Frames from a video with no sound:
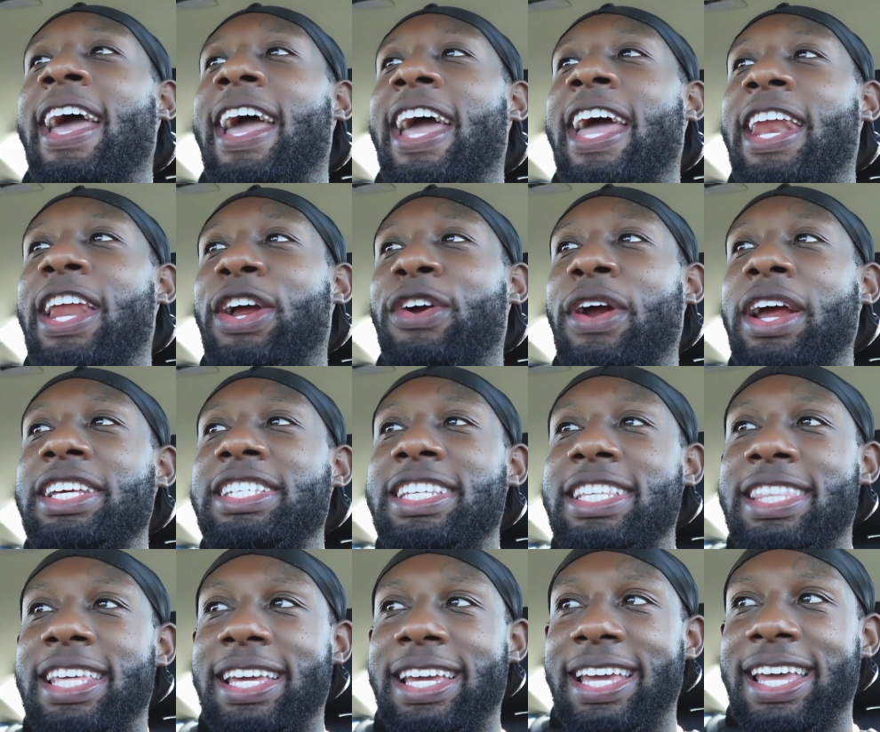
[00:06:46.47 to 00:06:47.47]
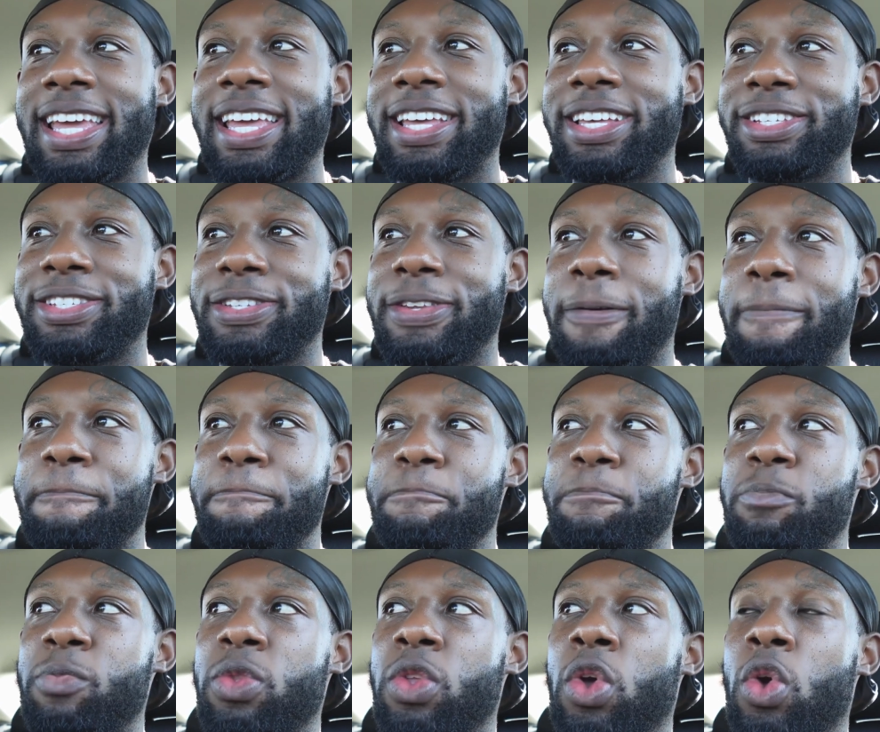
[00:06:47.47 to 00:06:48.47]
And the crazy thing is,
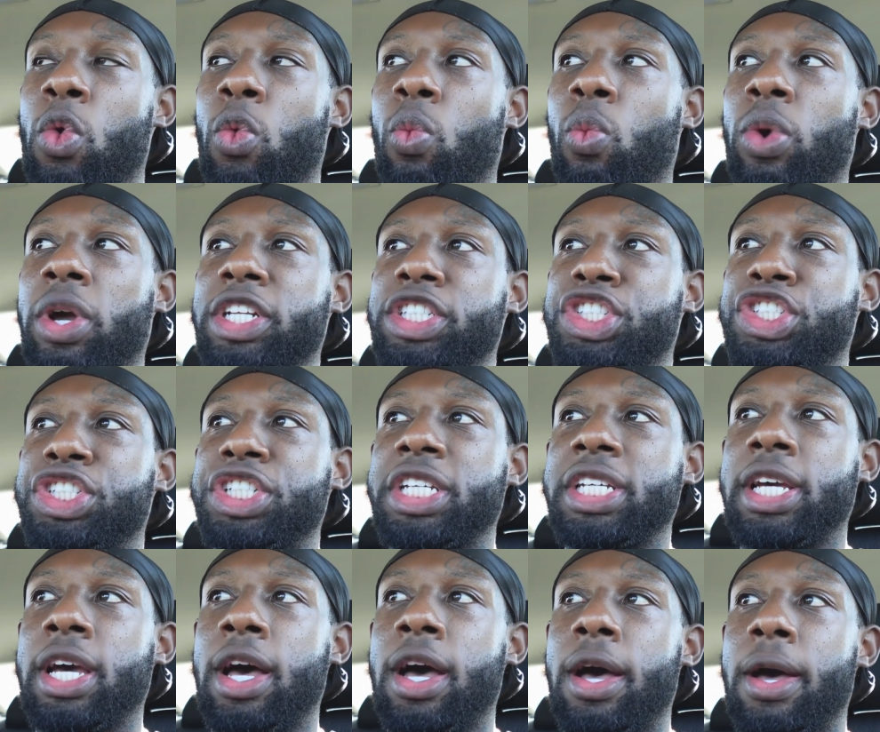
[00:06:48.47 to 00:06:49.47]
when she